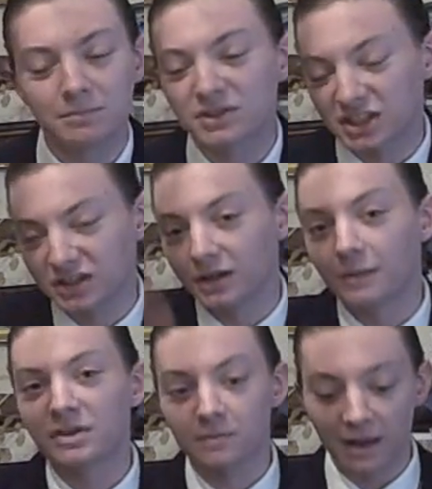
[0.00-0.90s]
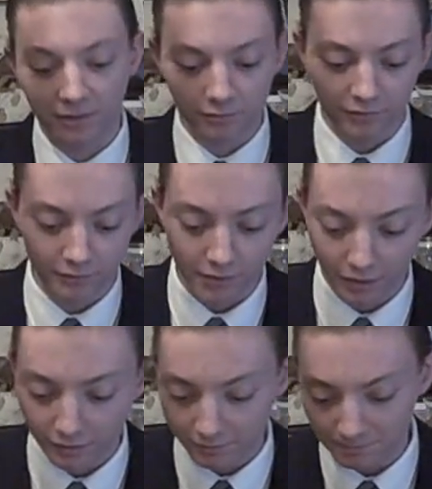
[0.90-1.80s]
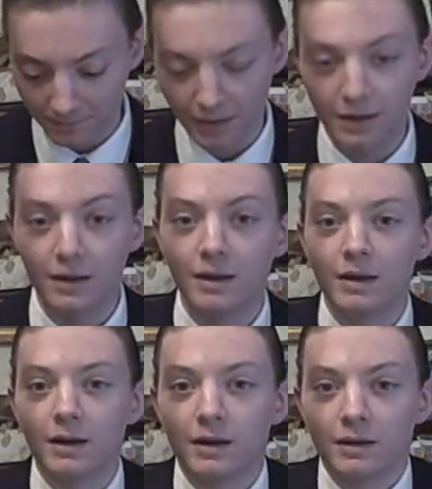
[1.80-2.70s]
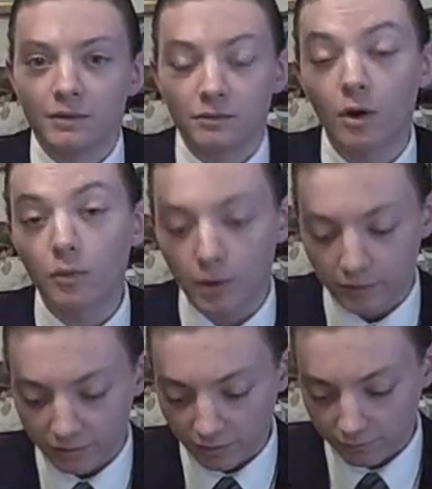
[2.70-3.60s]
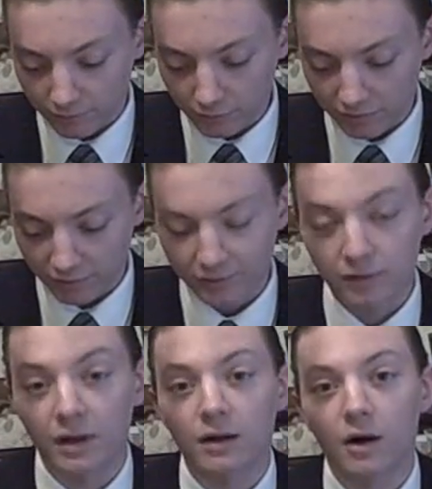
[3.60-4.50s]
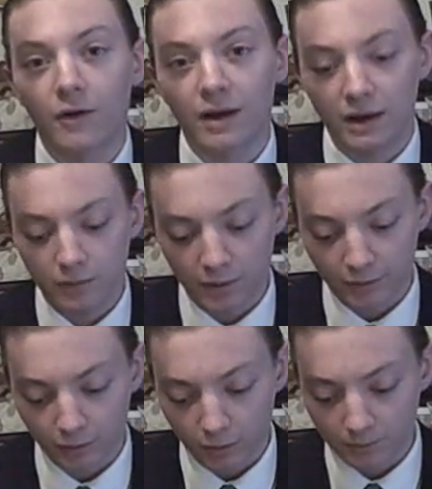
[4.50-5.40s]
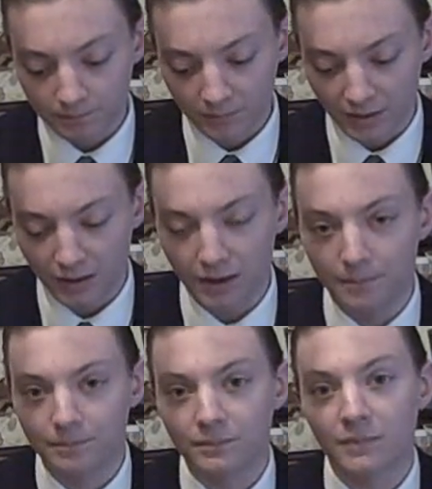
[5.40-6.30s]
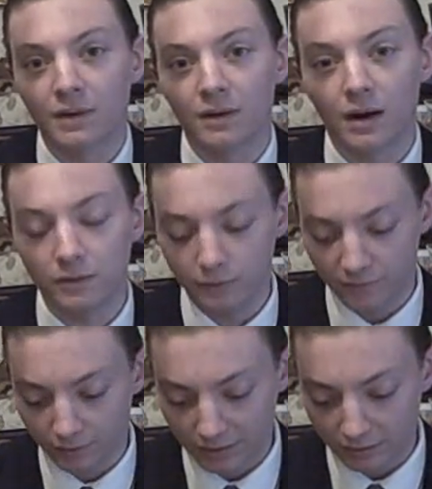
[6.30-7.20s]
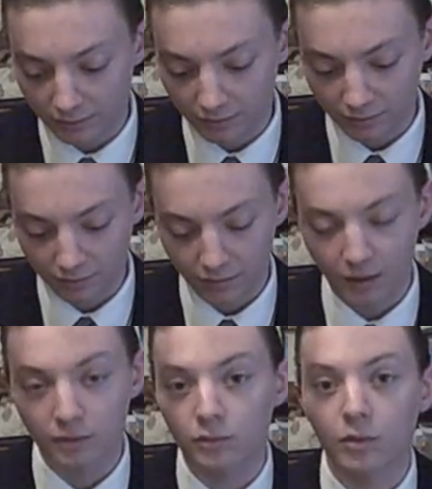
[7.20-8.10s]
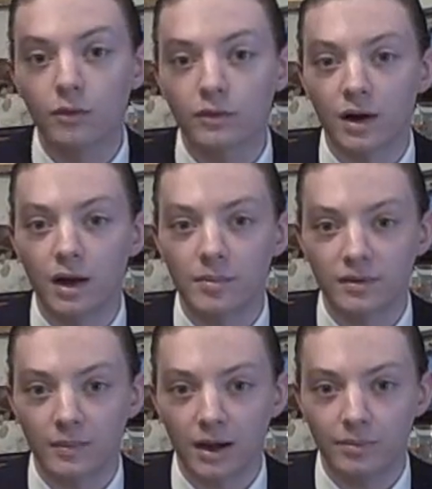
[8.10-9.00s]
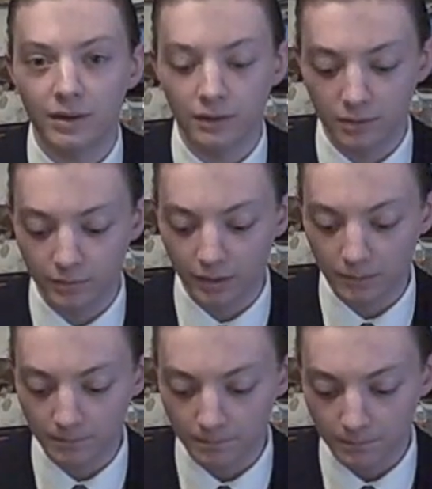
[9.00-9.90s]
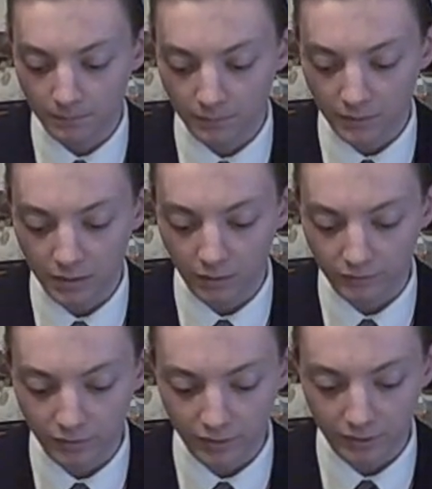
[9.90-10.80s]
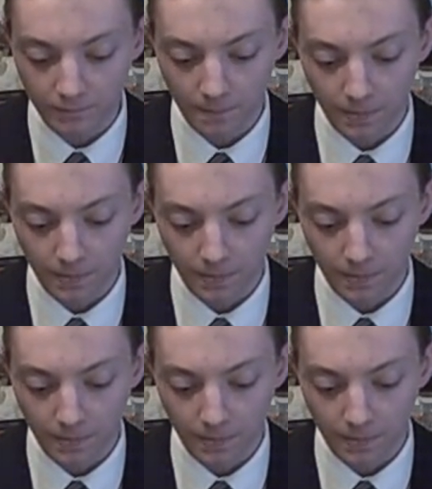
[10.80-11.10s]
Just kidding, I'm just messing with you guys. No worries, this review series is not going anywhere at all. I do feel that is a little overhyped in my opinion, but, you know, really,